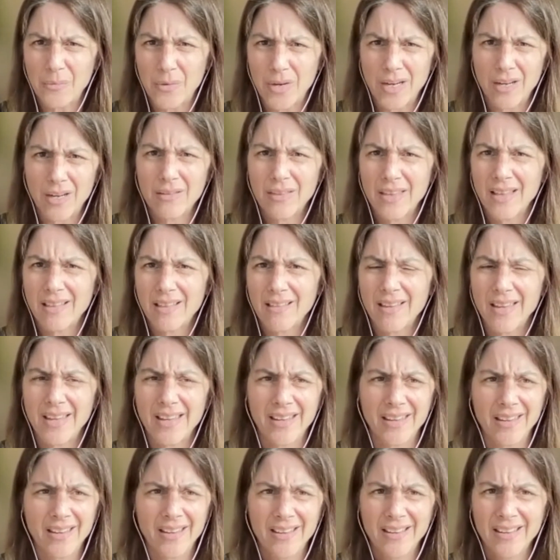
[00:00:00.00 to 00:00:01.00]
Why are they
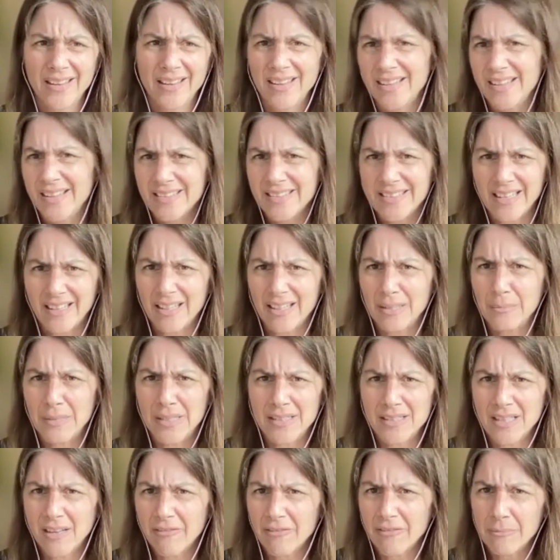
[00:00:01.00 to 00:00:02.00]
telling me
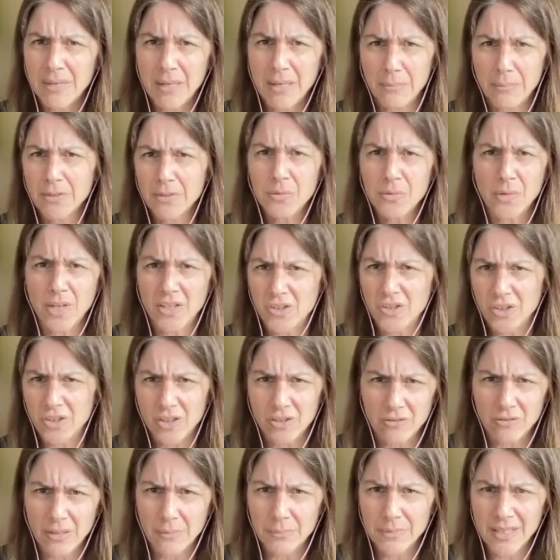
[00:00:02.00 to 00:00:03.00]
stuff about bird watching
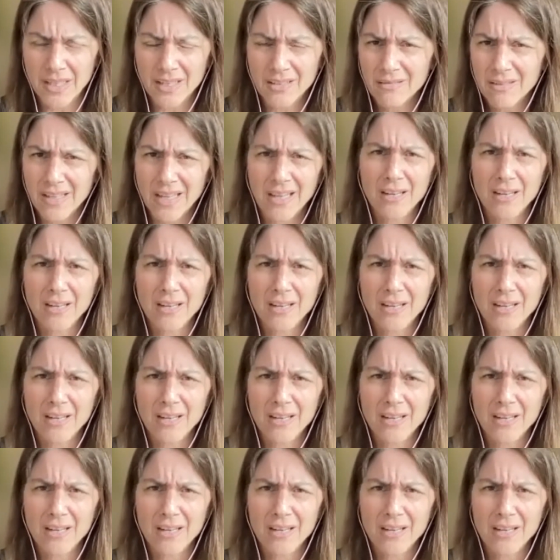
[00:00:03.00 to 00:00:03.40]
trips? I don't care